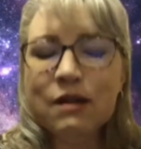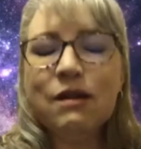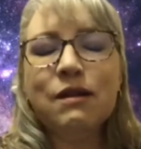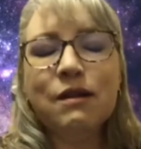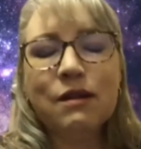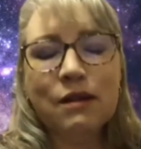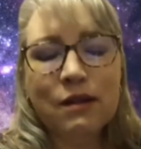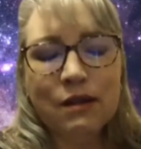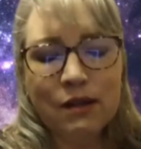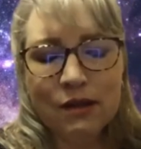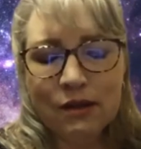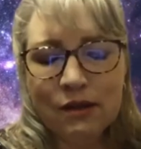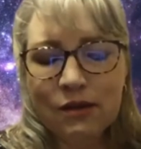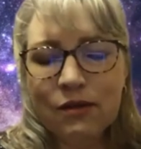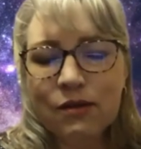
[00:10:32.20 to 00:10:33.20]

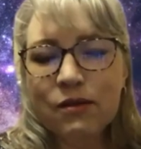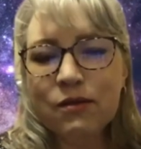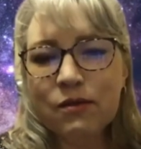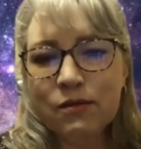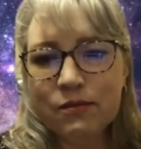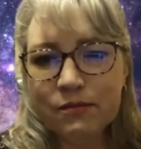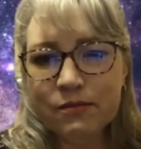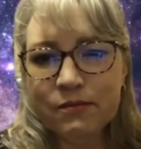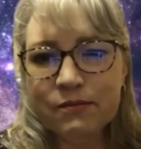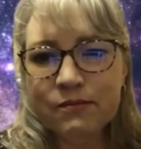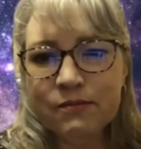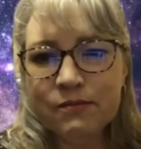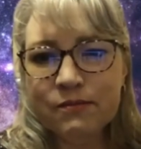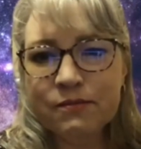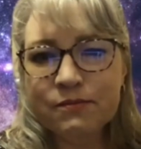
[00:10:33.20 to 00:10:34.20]

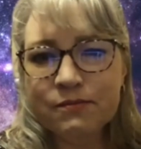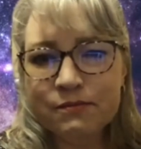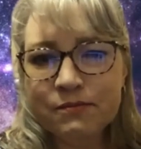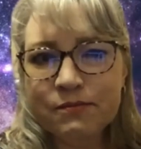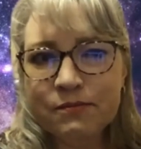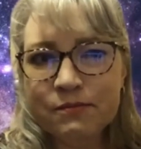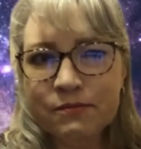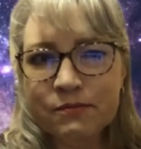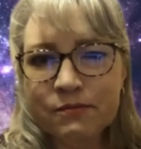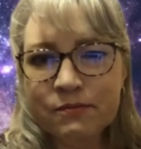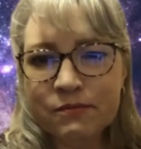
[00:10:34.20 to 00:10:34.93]
The person shown says nothing.